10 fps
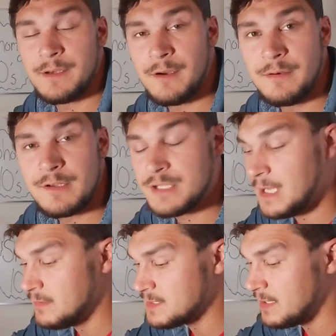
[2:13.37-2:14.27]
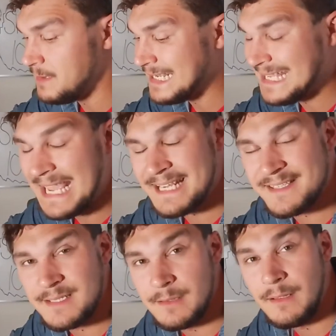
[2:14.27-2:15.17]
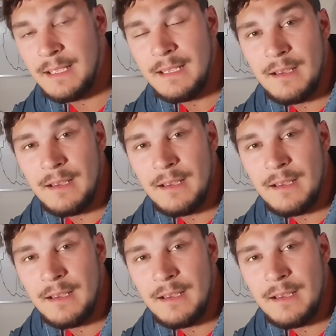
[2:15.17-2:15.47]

going in the shell is going to be a gas seal.